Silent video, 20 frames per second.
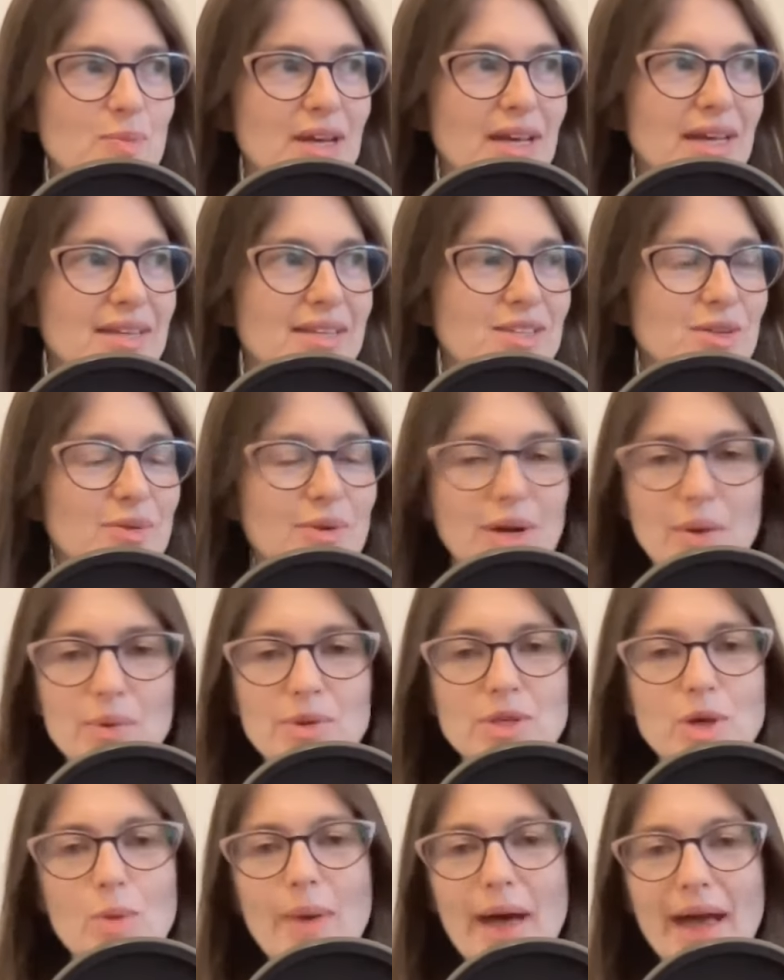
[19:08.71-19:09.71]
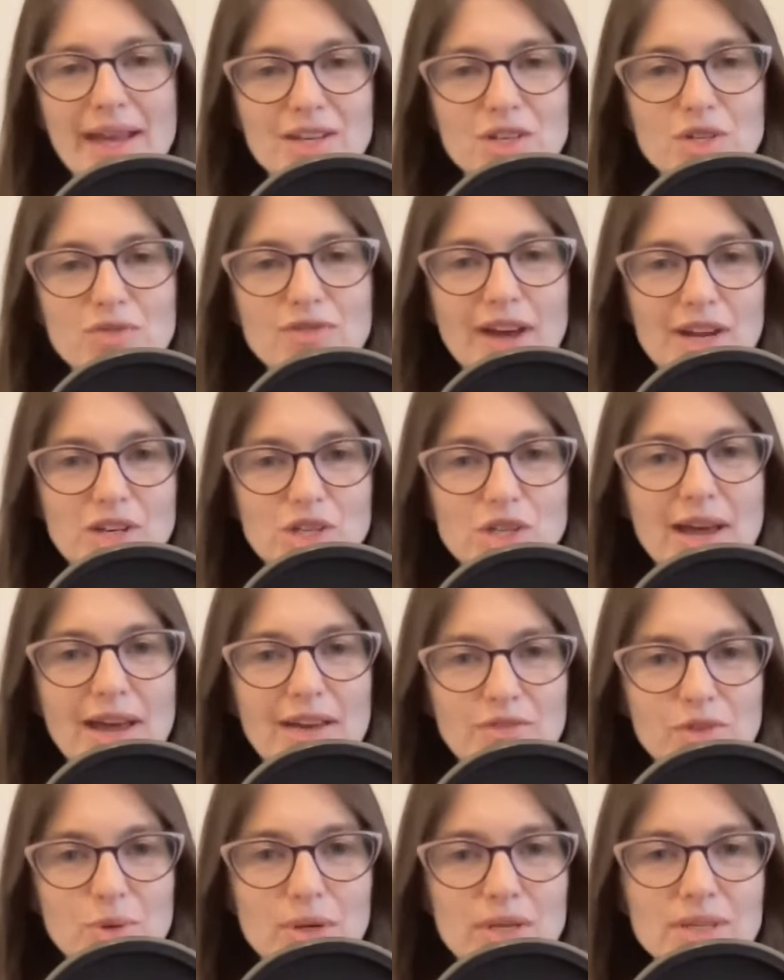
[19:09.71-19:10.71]
because you can always go back and do fashion
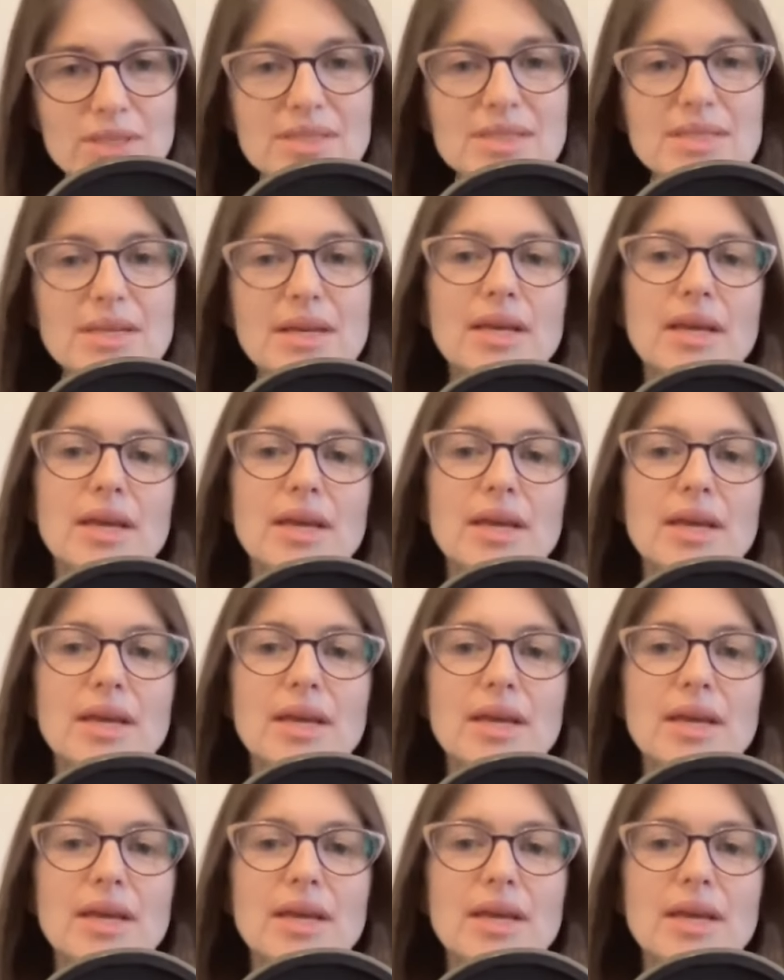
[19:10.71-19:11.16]
afterwards.